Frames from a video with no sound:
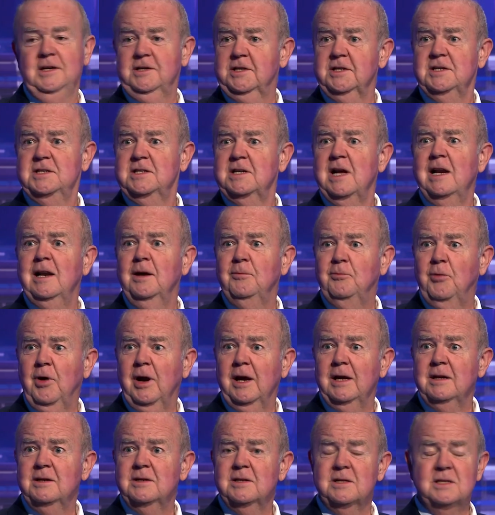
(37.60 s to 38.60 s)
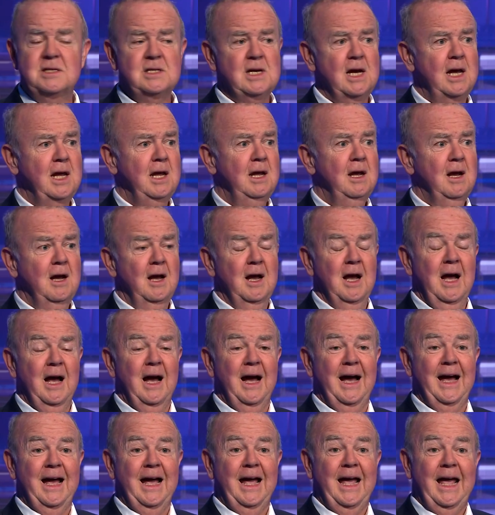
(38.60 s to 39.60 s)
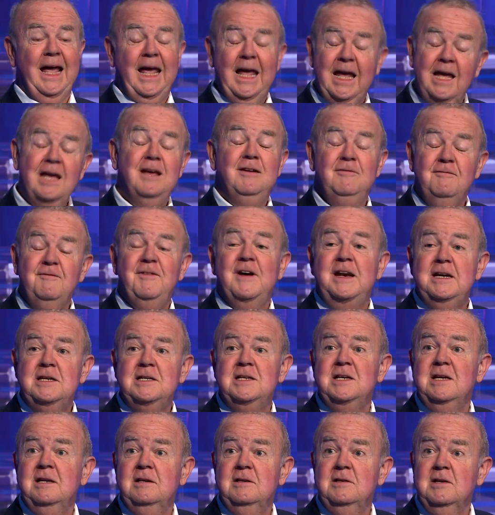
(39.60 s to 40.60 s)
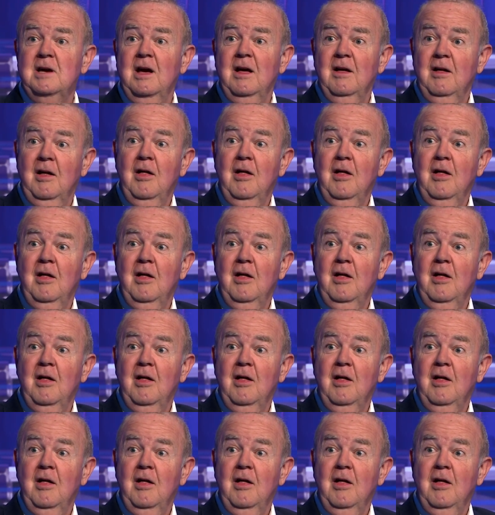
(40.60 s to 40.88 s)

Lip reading: celebrate, to say he invented